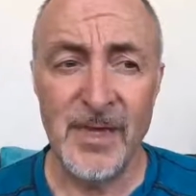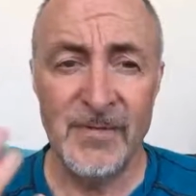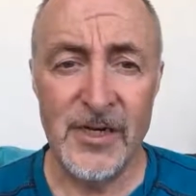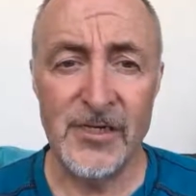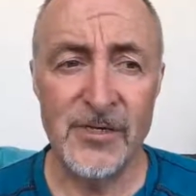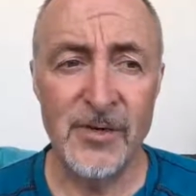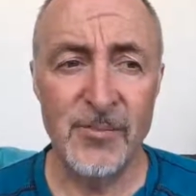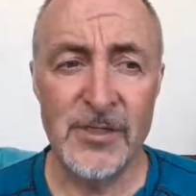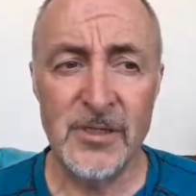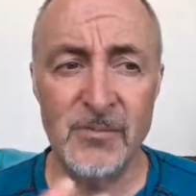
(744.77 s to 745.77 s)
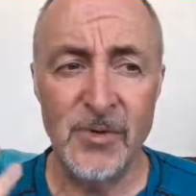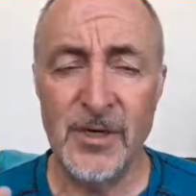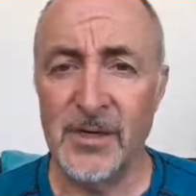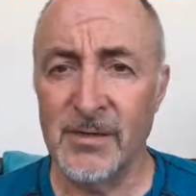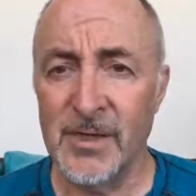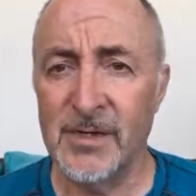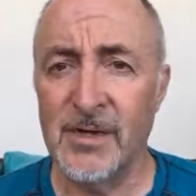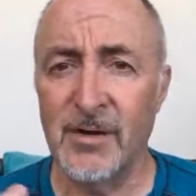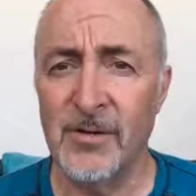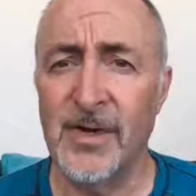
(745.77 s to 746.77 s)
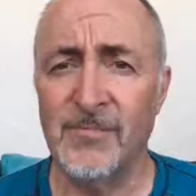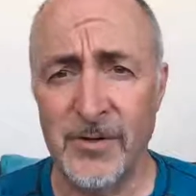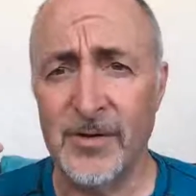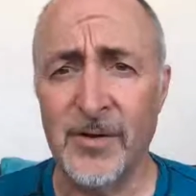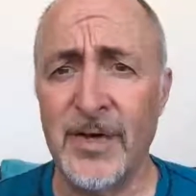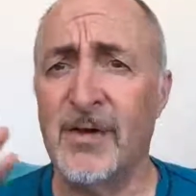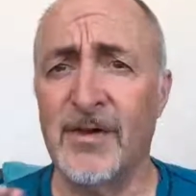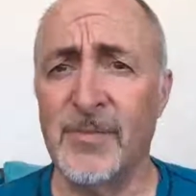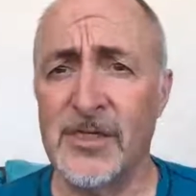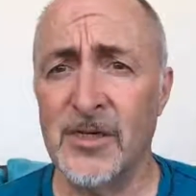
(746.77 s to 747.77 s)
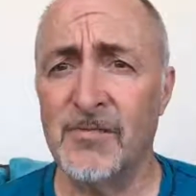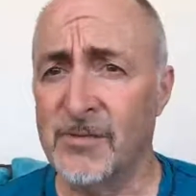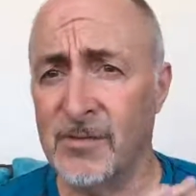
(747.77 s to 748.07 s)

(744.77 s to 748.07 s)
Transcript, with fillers: if you just do it once in the morning and you go, oh, I'm feeling great, I love myself,